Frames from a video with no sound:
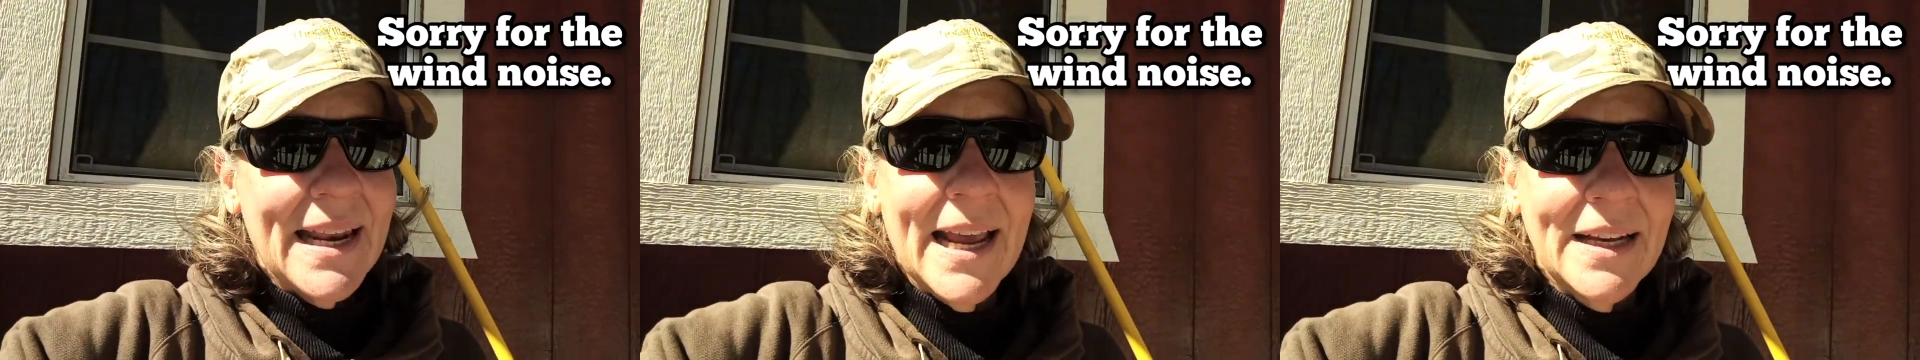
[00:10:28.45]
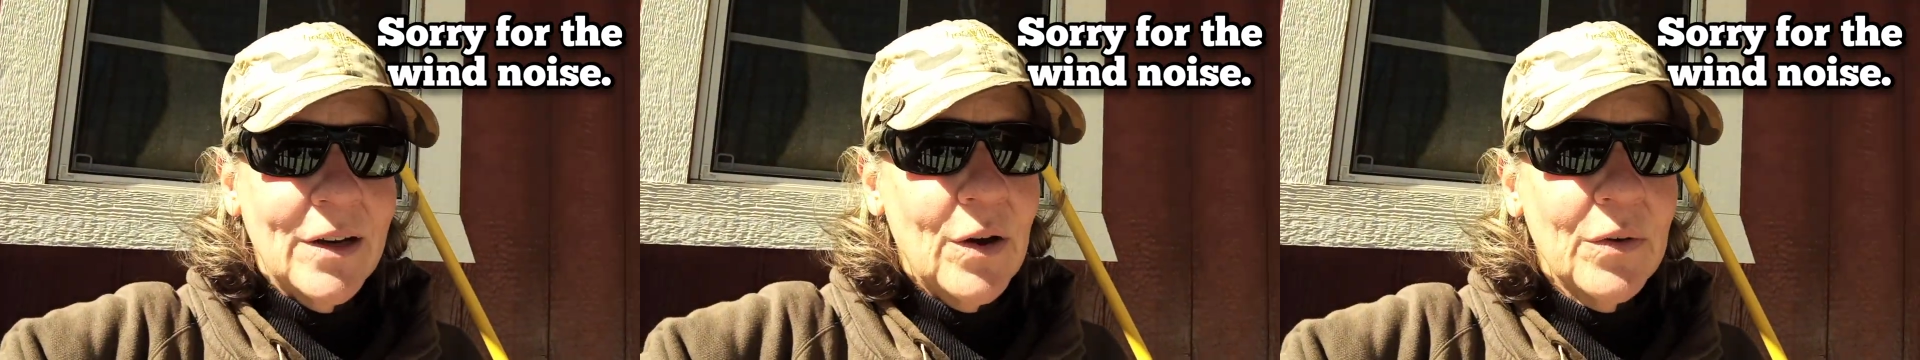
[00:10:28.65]
and
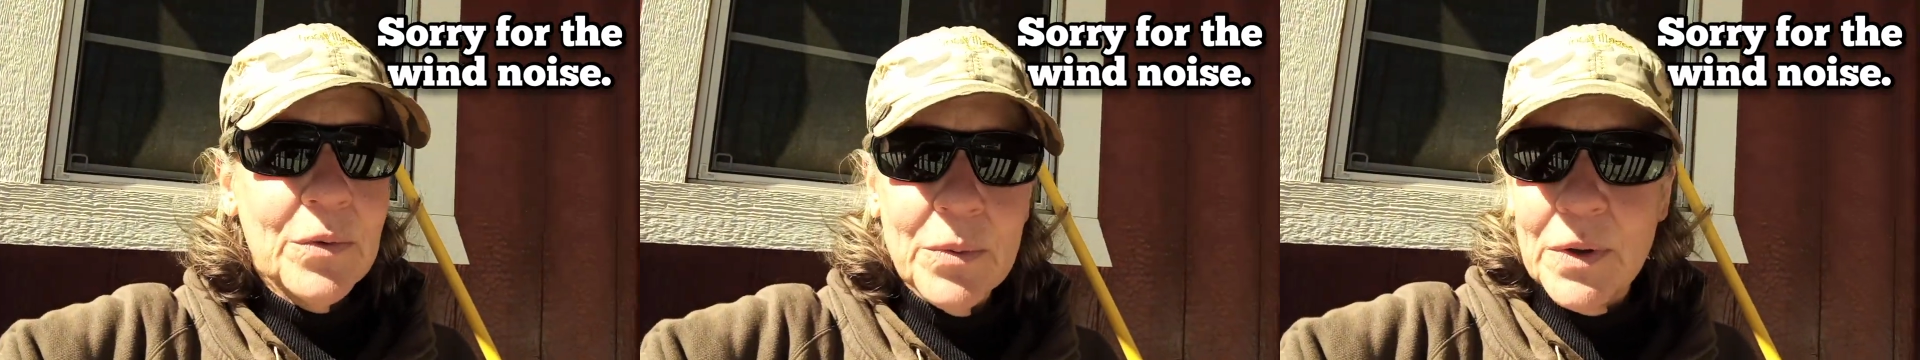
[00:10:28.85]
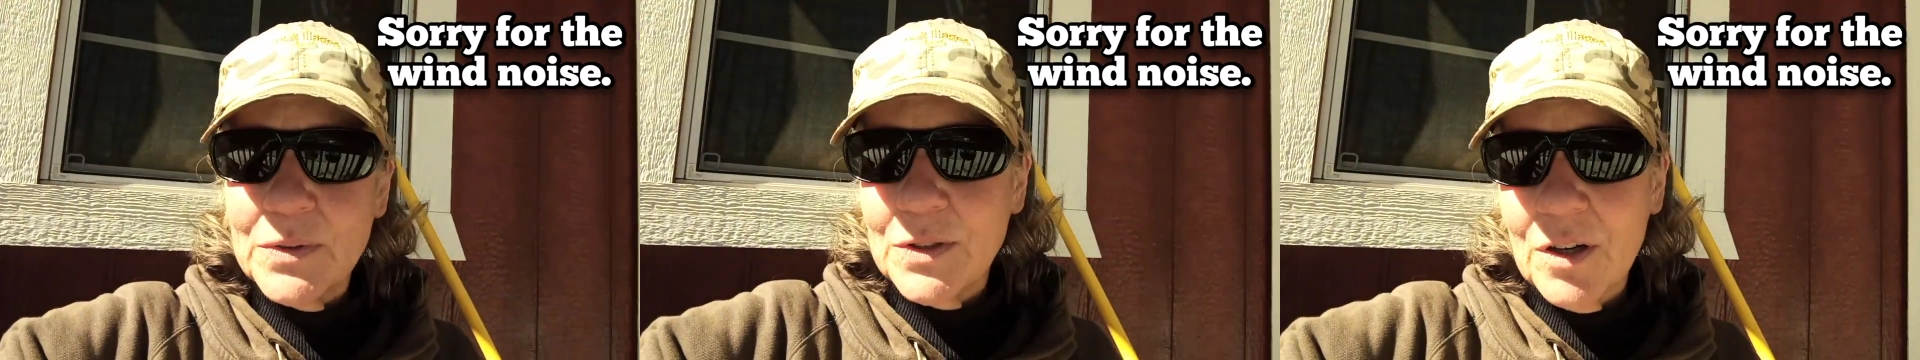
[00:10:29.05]
I know
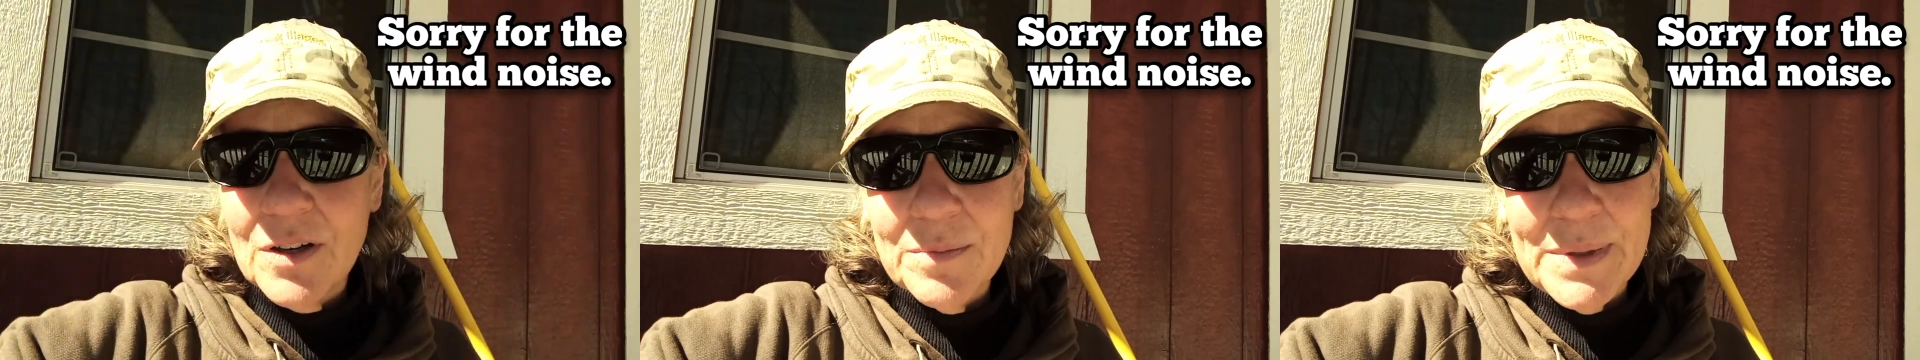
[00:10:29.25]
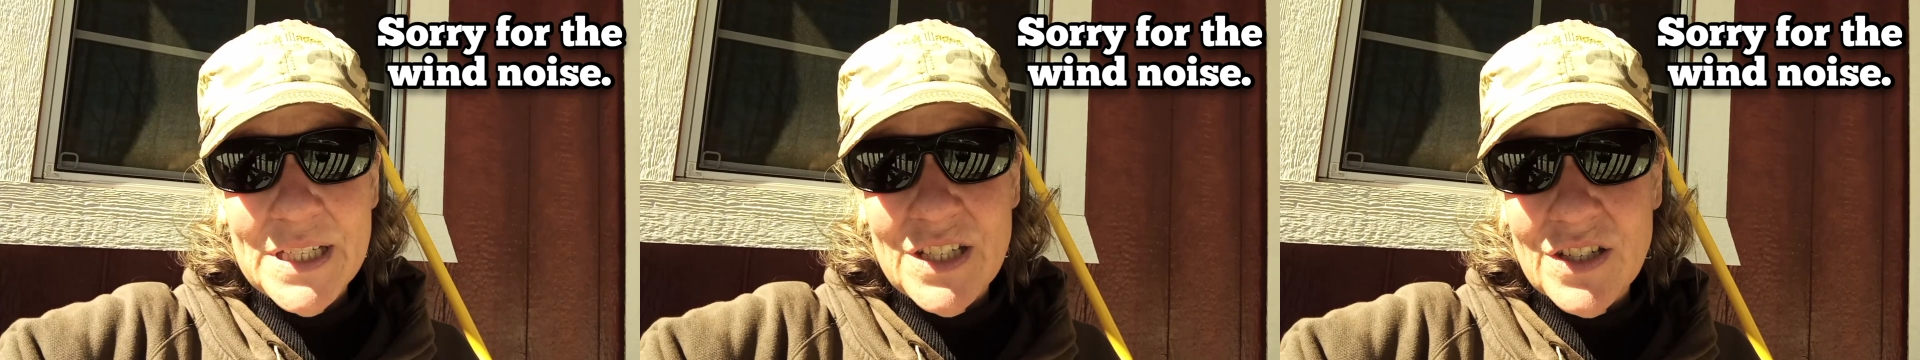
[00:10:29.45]
the roads are
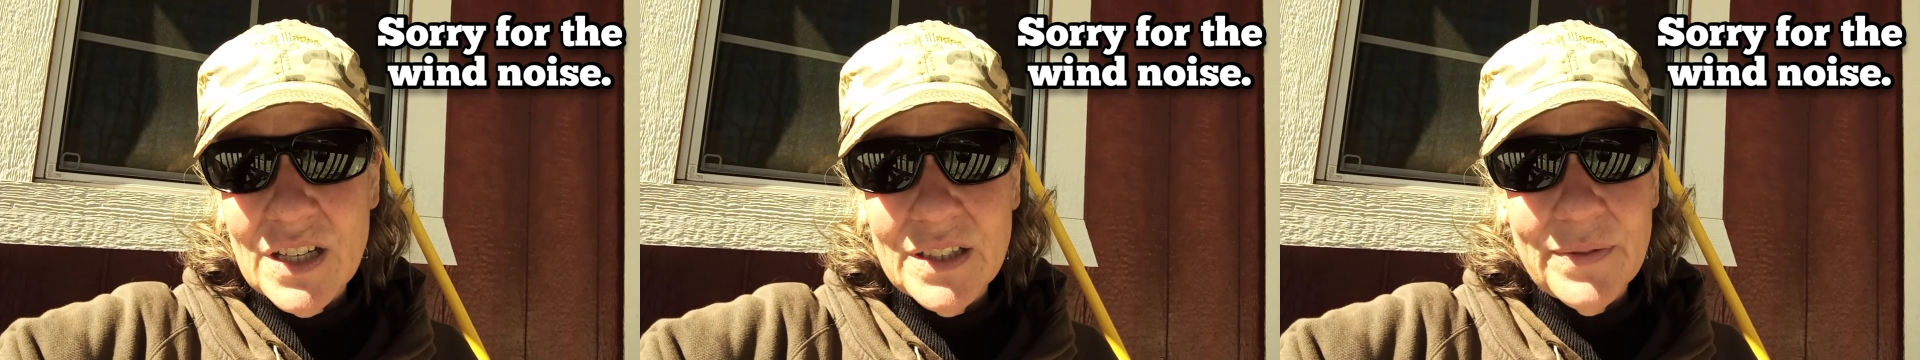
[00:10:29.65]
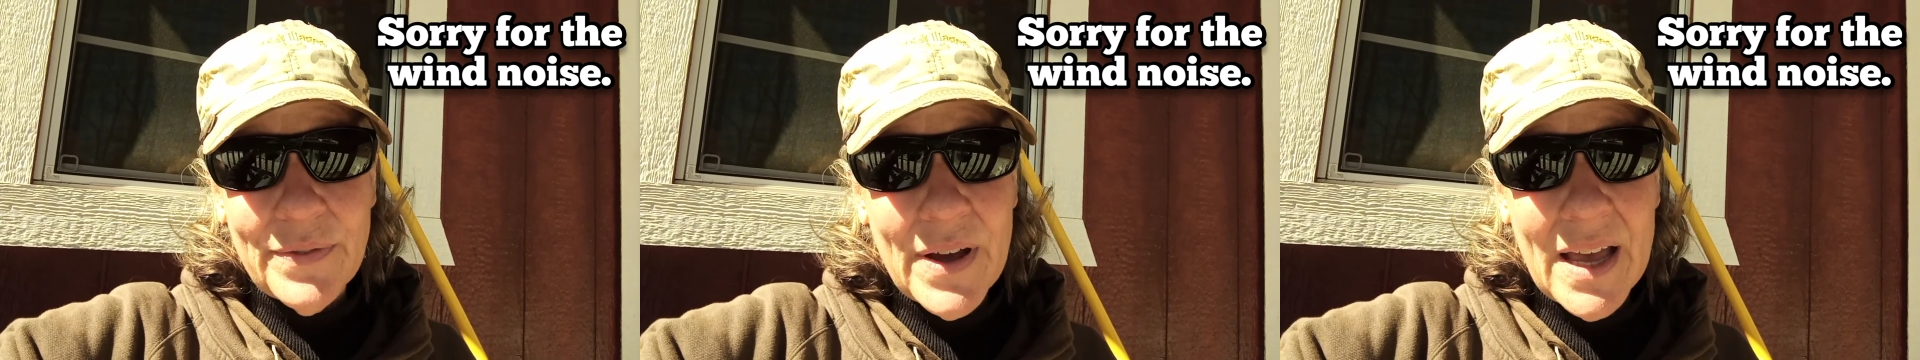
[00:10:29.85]
going to be just